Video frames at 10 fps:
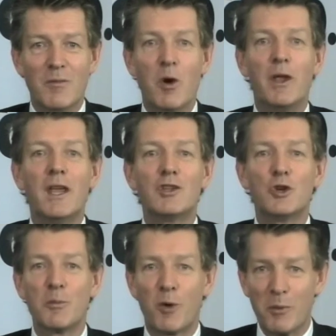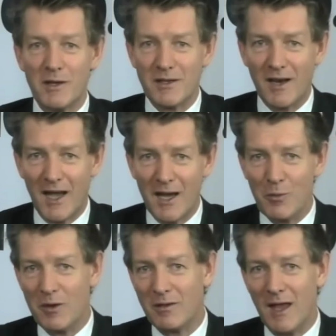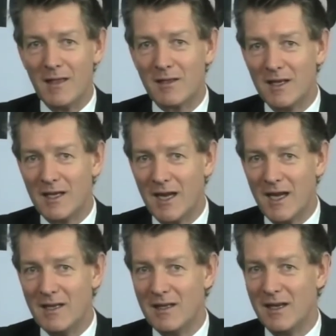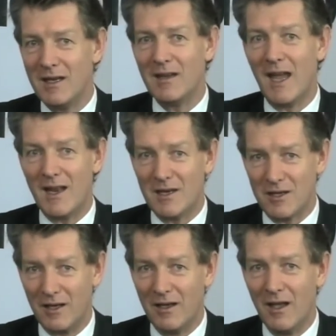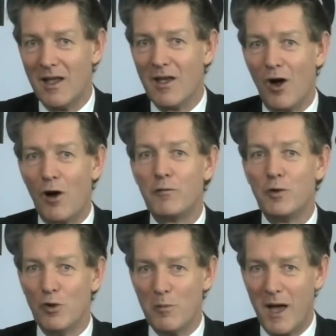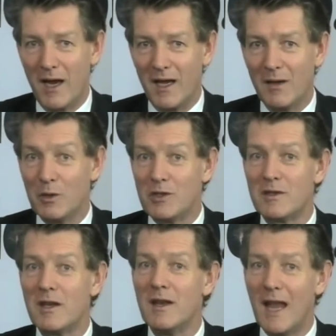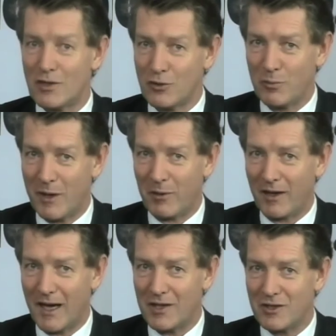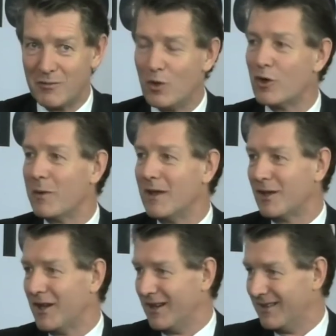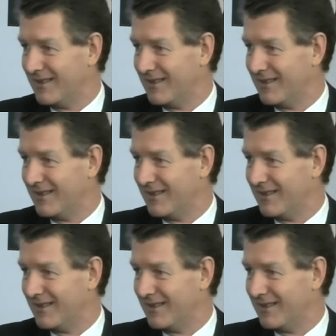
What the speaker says: Well, we're here talking property today with Anthony Keane, the editor of Your Money, which is a national publication. Welcome, Anthony.